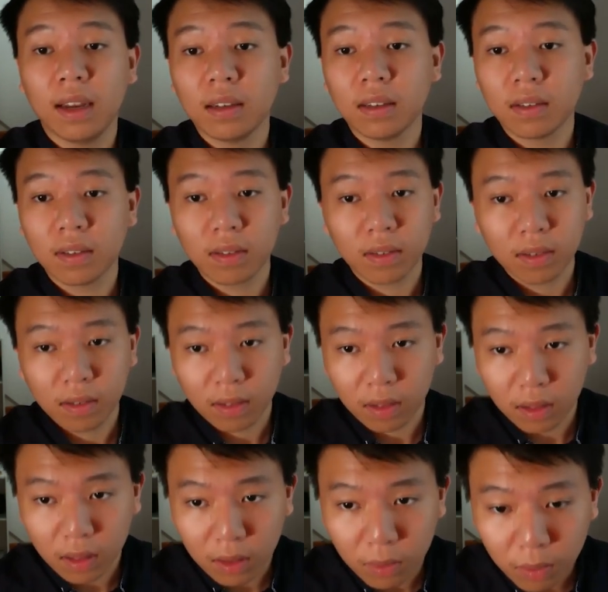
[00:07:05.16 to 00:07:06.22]
And
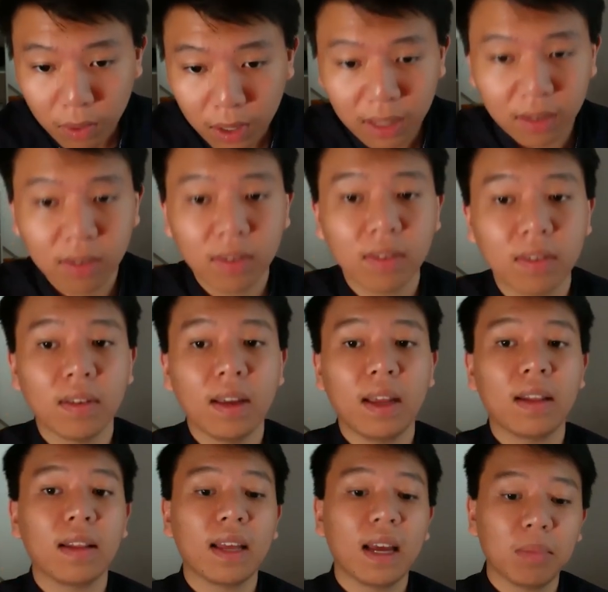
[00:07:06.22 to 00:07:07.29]
the Rust
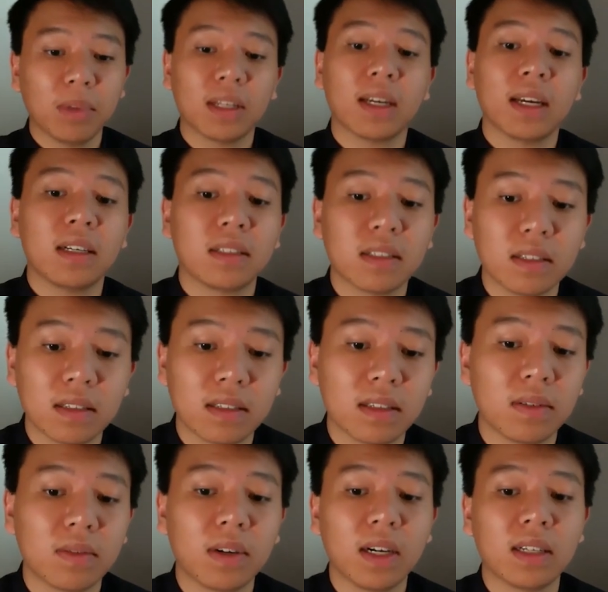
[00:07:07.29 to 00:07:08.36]
and the applications
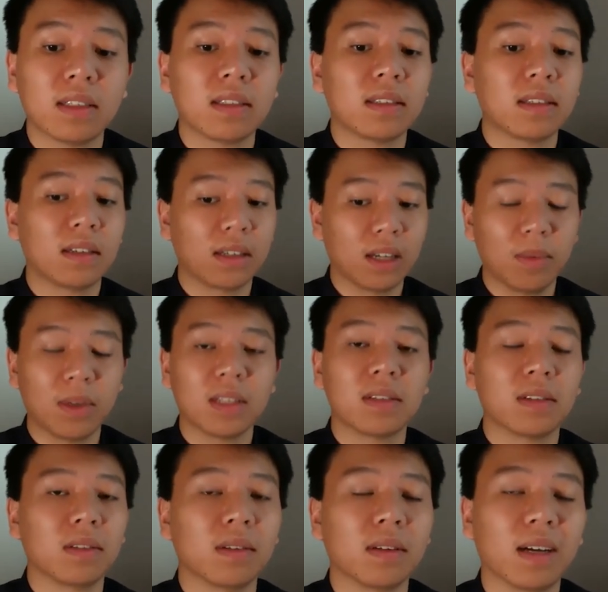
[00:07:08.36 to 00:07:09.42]
in Rust are coming
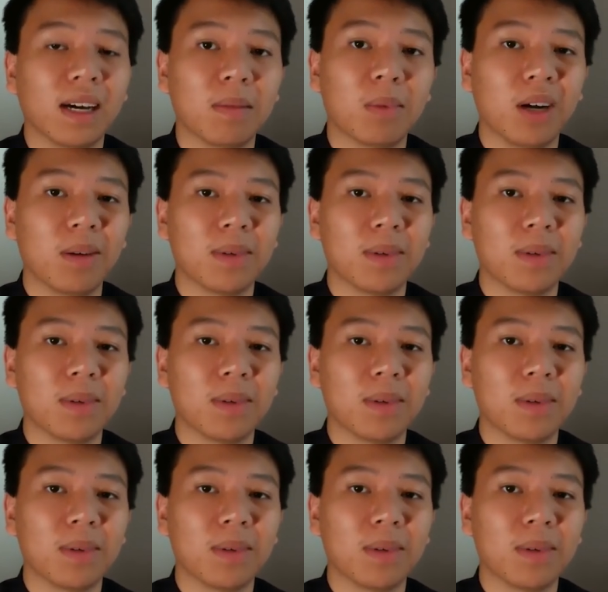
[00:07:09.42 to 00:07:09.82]
soon, I